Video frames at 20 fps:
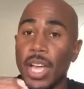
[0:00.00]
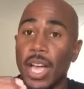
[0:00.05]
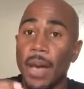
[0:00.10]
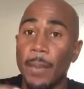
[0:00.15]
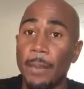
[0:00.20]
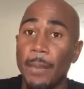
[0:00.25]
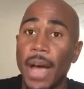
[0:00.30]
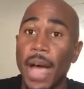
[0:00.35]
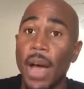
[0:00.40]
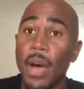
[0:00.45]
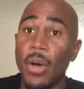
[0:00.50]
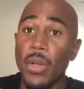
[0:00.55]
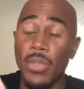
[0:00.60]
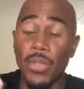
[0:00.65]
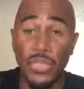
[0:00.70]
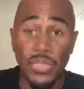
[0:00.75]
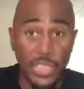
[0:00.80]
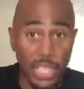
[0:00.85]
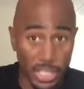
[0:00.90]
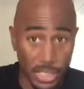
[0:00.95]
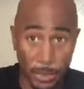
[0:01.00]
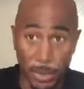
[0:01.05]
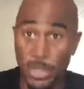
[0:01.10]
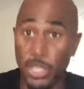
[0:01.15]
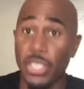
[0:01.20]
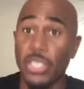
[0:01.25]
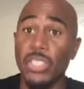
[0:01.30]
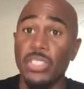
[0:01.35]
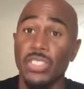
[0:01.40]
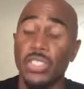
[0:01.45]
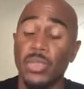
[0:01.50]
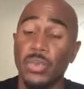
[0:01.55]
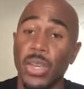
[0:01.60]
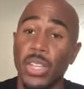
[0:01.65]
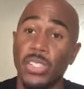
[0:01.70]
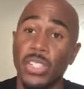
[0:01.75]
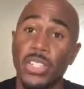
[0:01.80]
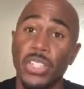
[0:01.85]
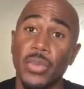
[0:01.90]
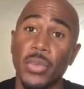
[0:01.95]
about this particular
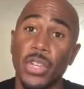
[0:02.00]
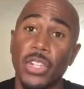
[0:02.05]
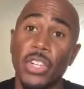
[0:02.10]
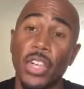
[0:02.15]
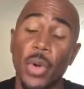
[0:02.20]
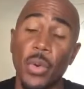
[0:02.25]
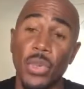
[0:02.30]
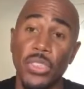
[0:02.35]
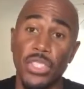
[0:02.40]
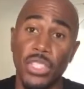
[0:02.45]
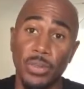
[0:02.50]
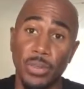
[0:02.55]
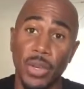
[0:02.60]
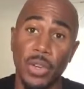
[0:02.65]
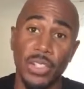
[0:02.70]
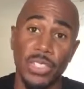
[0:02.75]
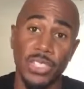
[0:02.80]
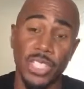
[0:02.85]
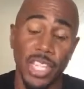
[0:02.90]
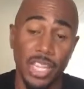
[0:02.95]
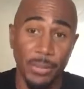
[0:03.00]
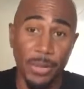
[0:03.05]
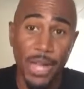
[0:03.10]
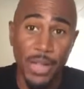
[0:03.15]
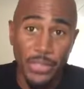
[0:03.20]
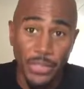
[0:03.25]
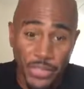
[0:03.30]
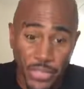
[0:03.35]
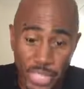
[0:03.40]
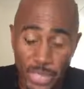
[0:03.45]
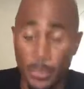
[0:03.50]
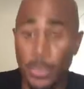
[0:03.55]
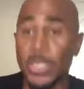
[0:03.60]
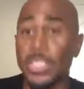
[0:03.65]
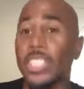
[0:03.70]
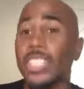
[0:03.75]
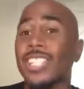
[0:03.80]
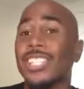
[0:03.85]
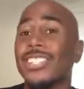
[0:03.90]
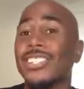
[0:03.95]
situation i just want to know what the spirit's saying about this
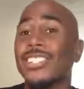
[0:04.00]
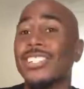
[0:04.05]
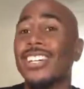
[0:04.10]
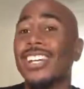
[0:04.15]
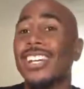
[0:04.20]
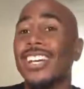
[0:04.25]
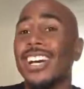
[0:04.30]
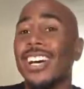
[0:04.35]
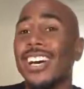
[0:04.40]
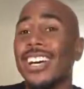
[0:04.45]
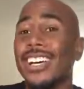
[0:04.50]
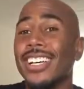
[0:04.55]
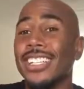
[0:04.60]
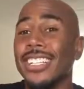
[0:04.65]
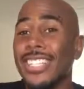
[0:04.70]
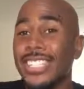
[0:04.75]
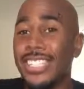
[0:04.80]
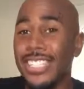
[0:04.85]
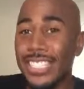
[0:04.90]
particular uh,